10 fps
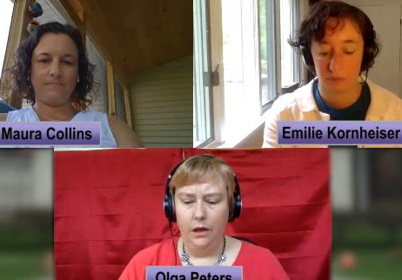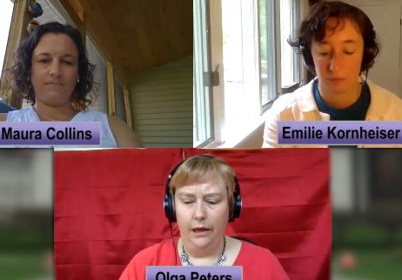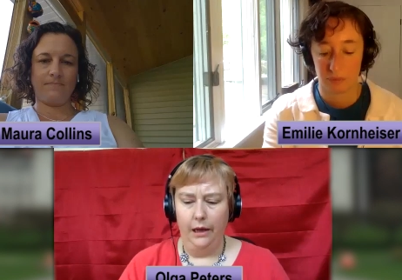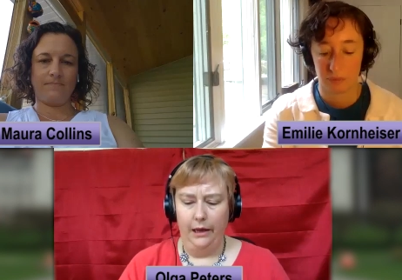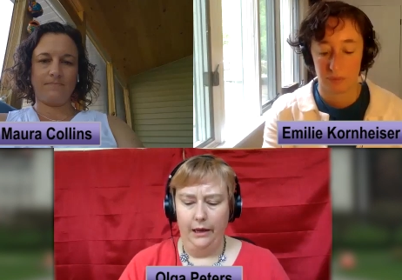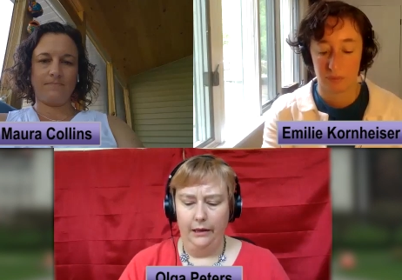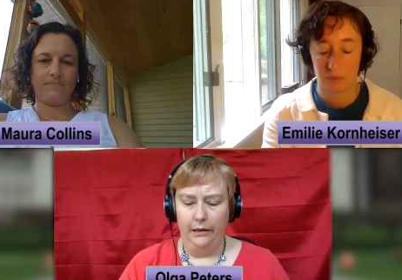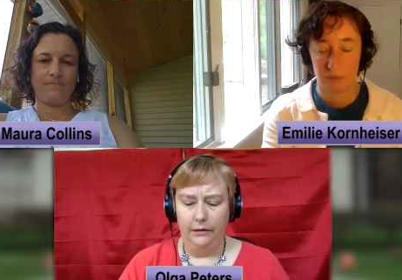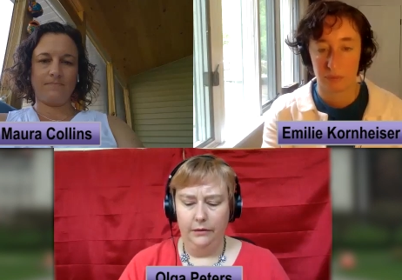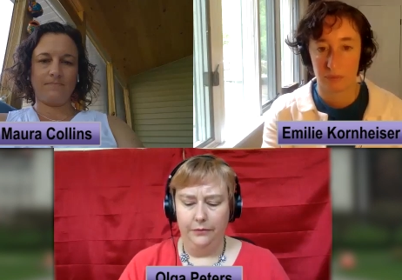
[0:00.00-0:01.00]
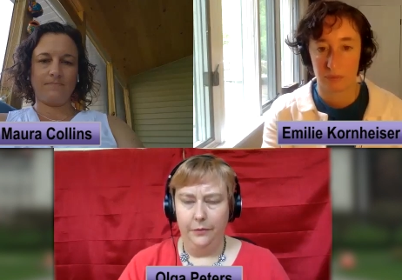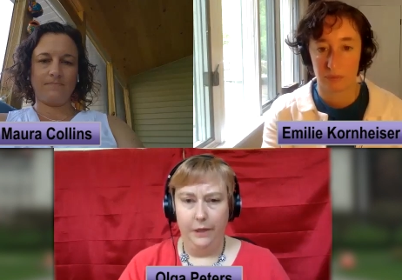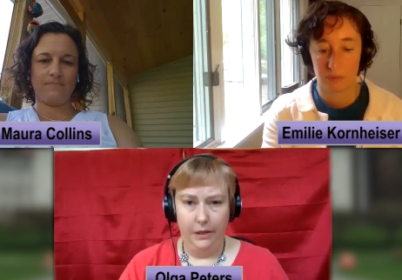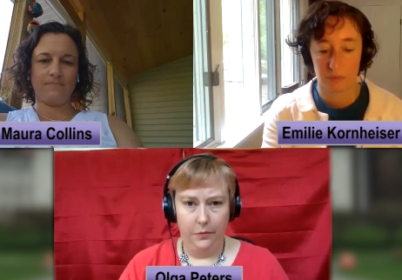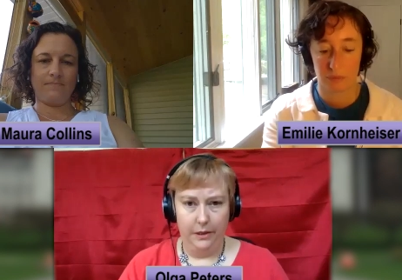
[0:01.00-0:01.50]
Speaker 1: uh,
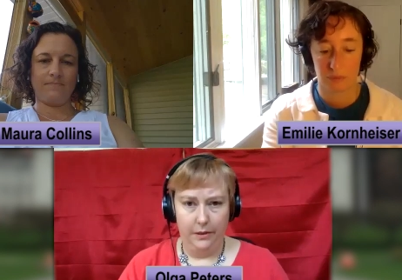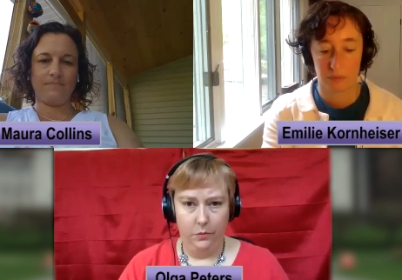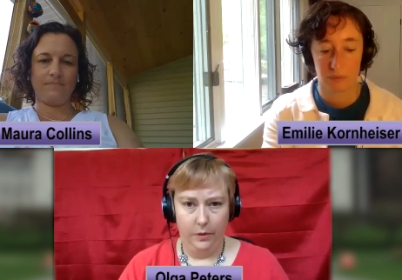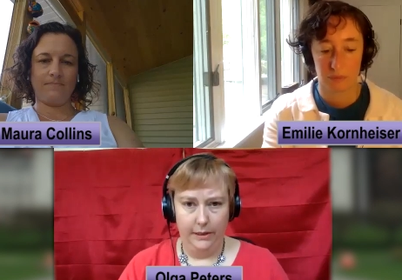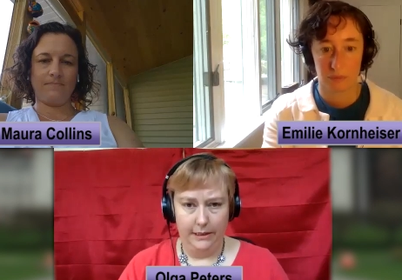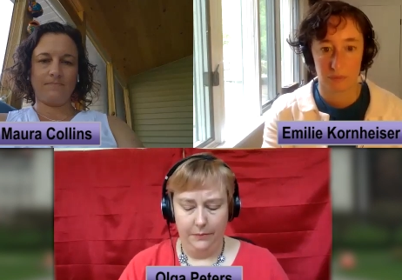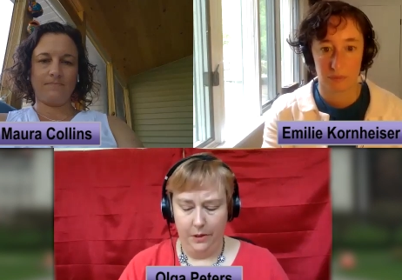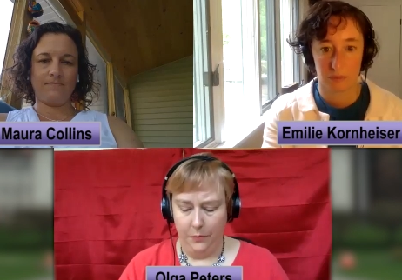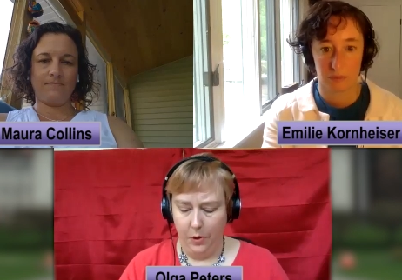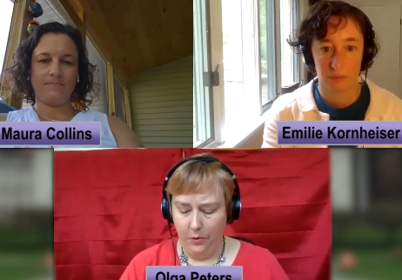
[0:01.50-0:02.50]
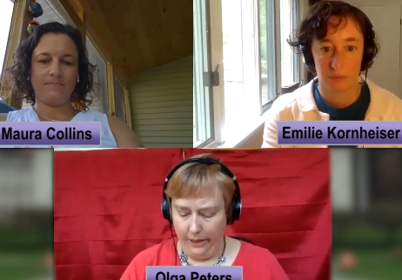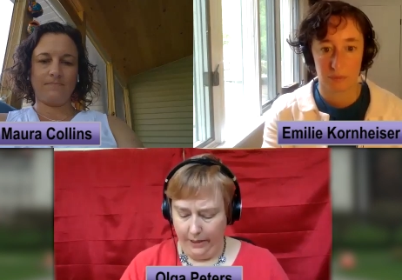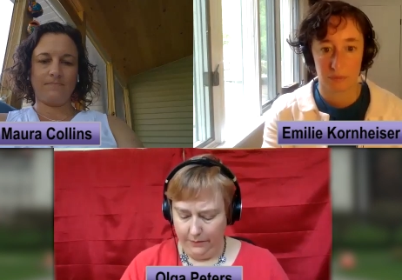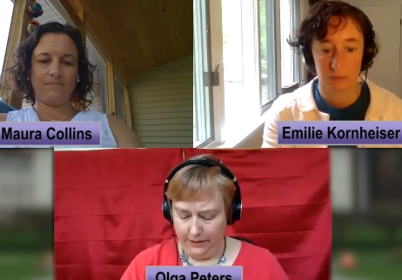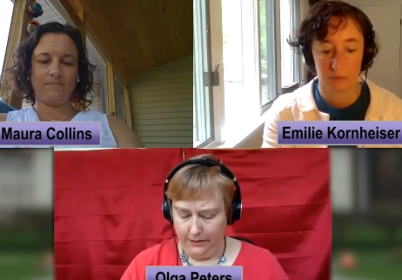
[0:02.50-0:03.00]
familiar with with some of the
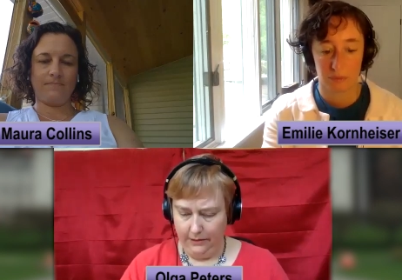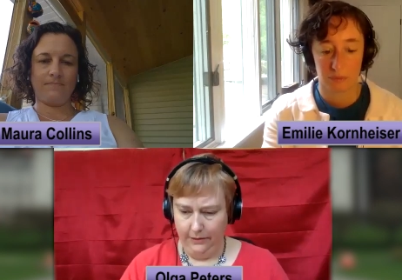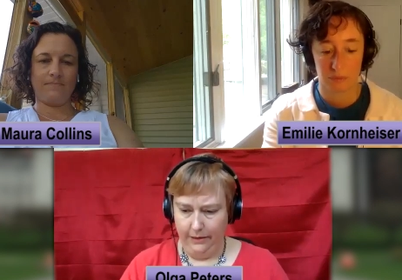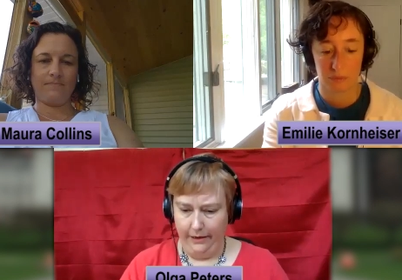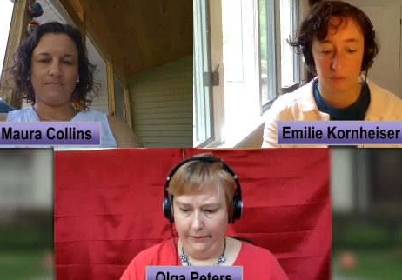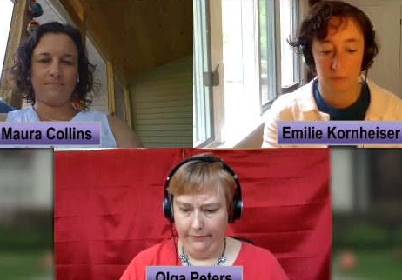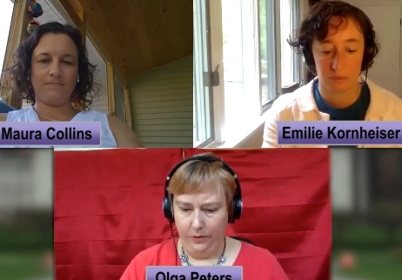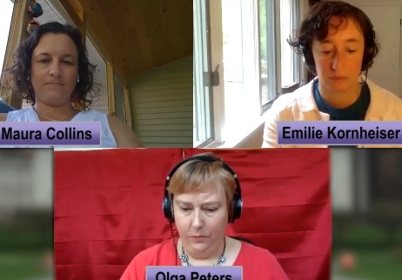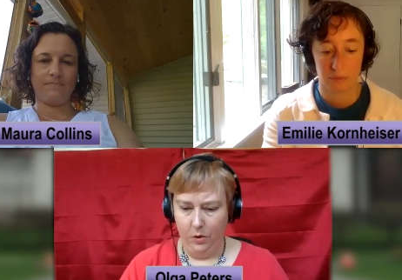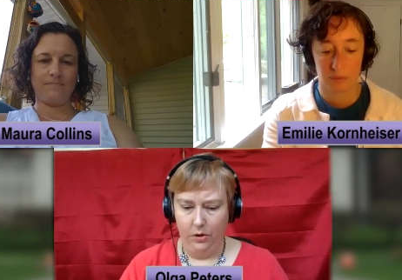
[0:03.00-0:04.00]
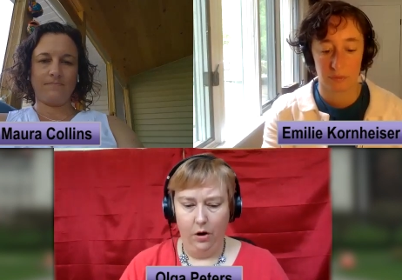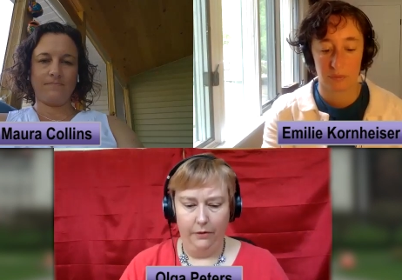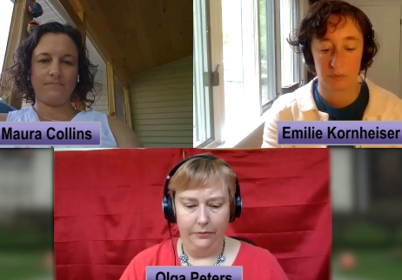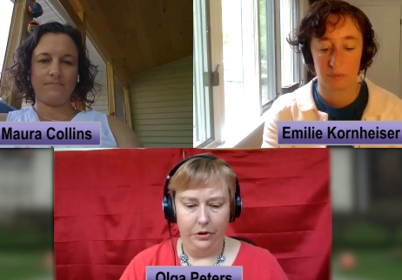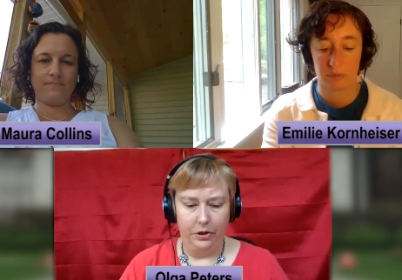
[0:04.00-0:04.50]
programs that vermont
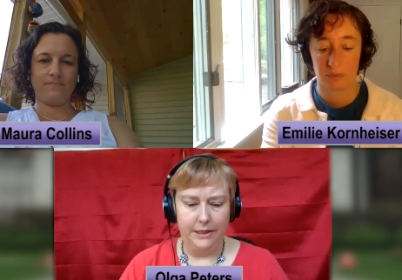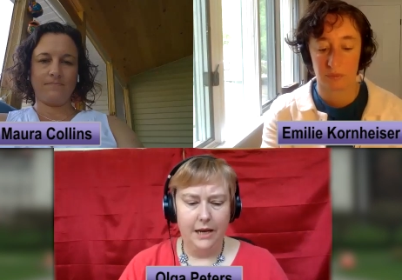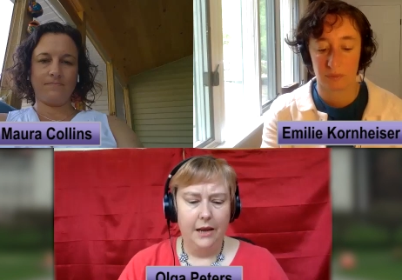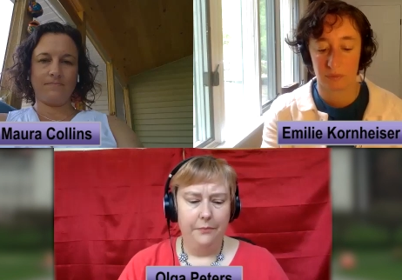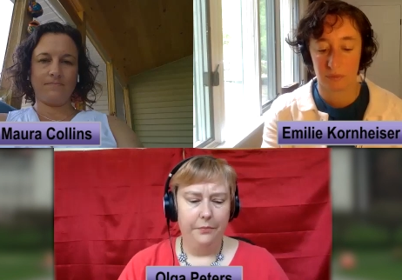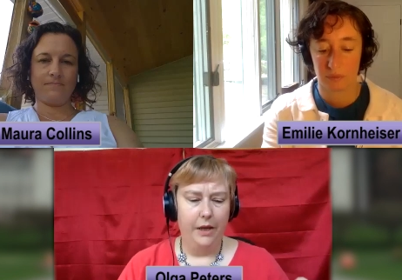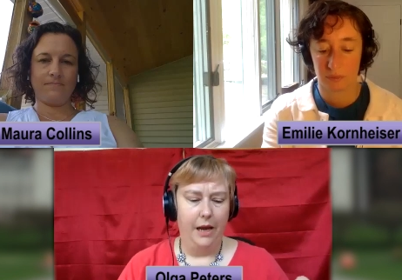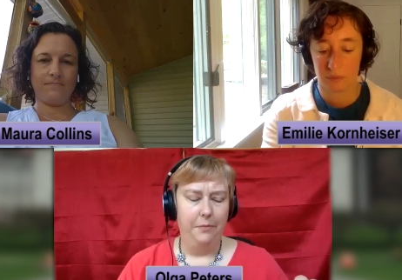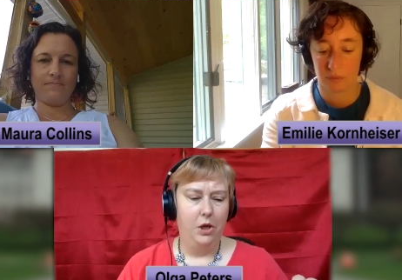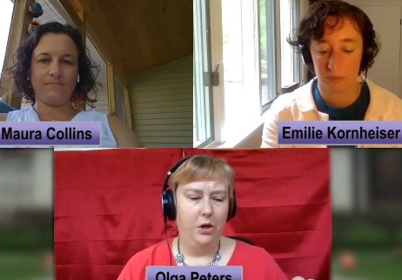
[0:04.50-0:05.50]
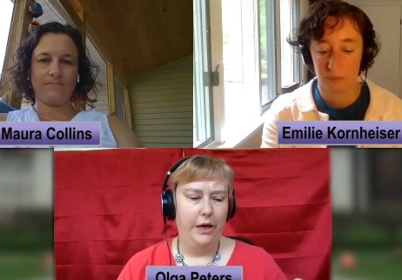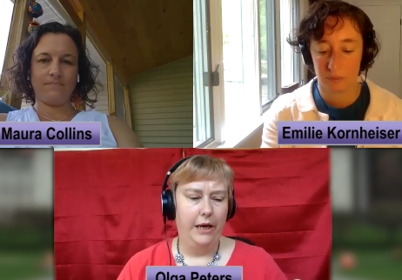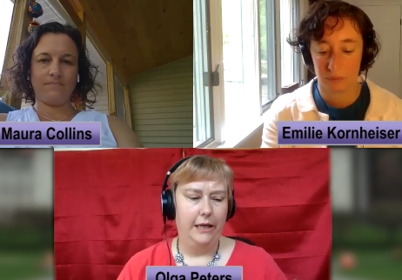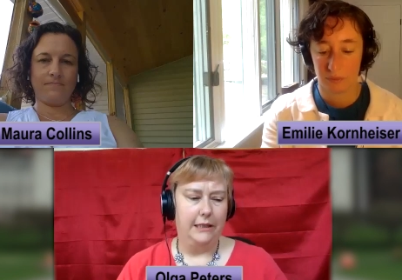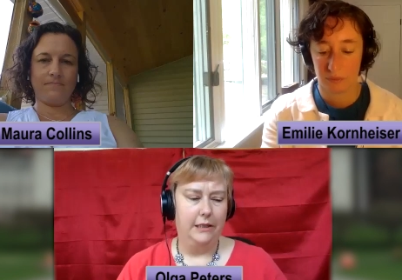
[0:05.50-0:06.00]
offers i'm
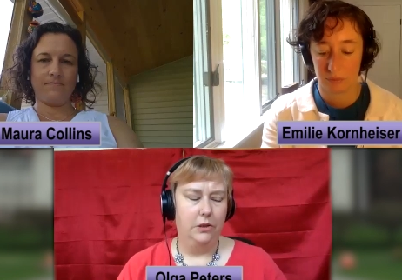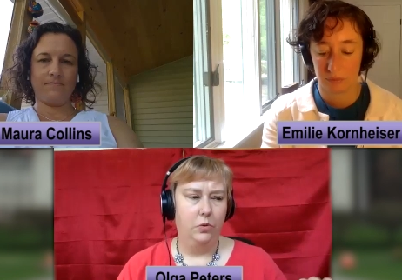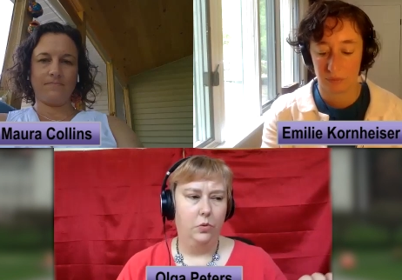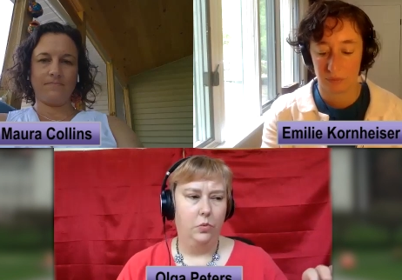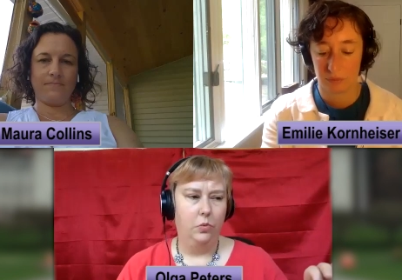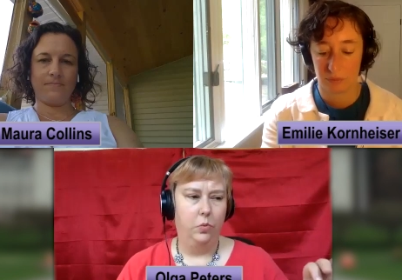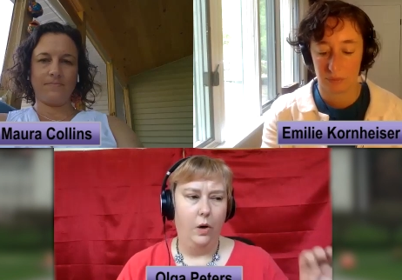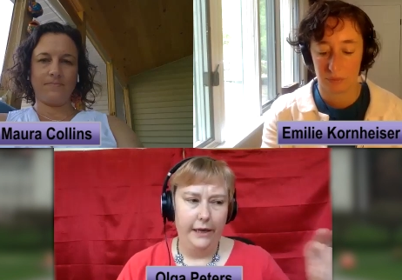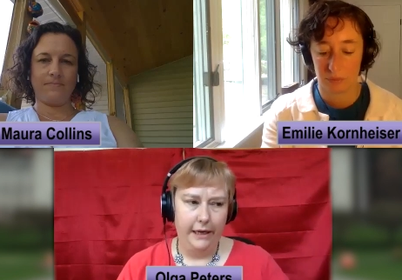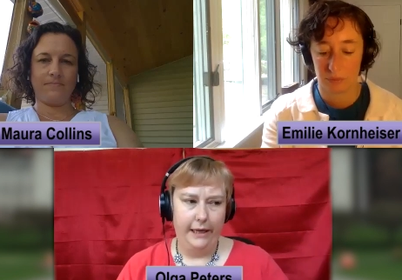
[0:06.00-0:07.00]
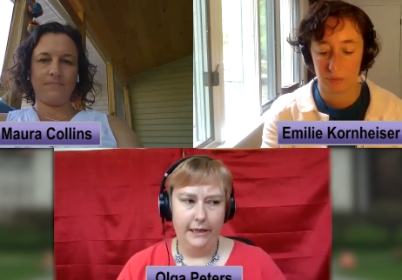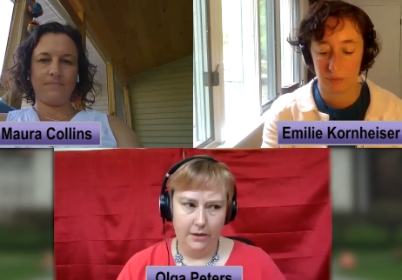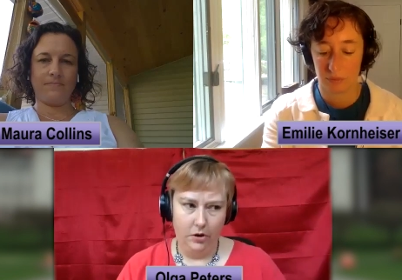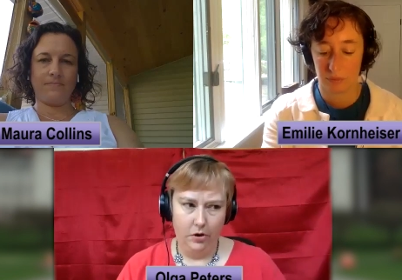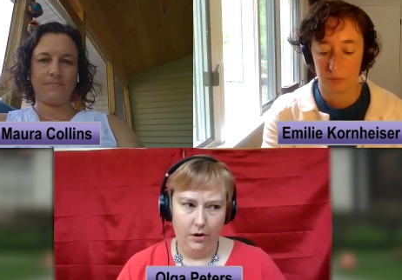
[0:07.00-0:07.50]
curious what
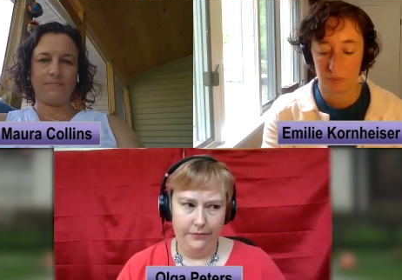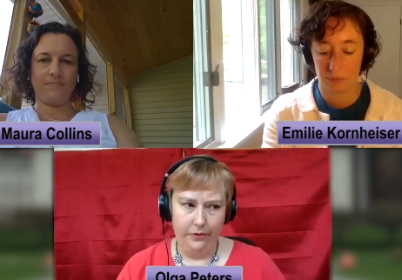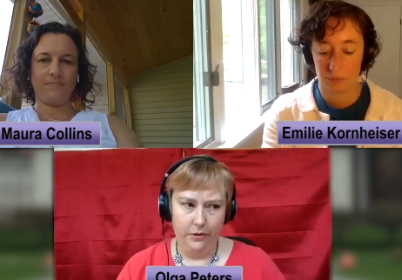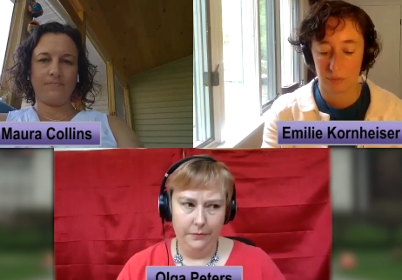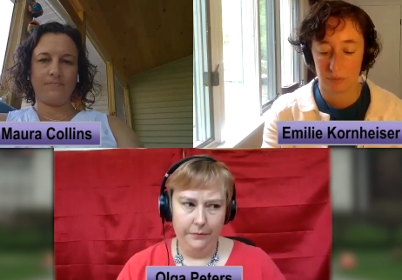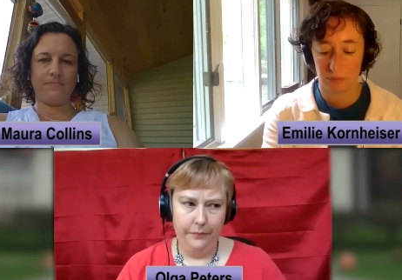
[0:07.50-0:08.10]
is on offer